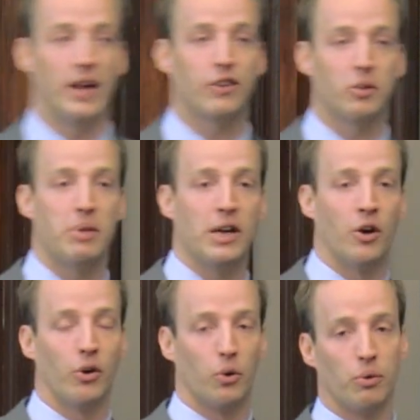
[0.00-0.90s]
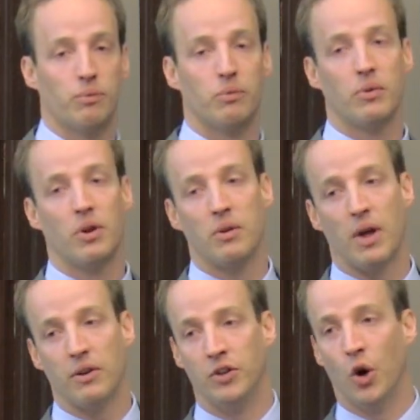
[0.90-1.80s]
That's a big hurdle.
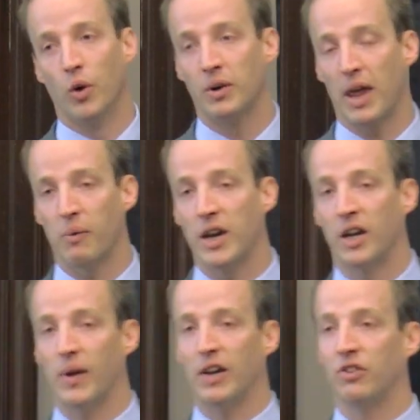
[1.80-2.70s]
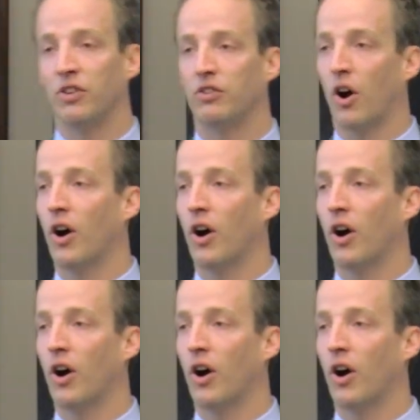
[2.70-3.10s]
Knowing that regulations